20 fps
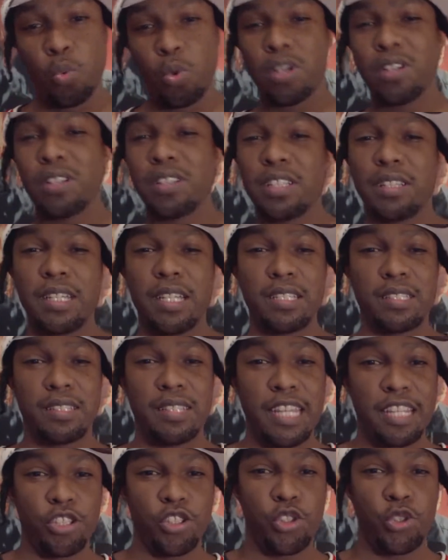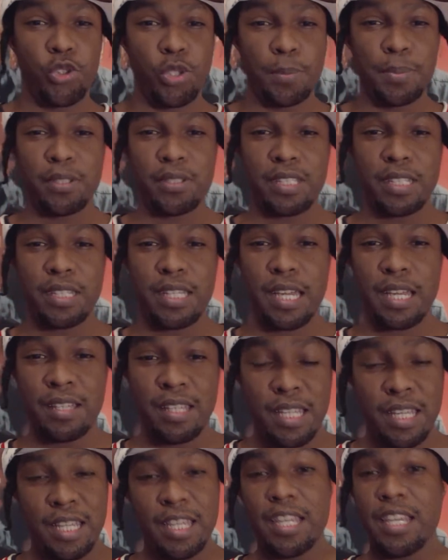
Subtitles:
one of the things that contribute to that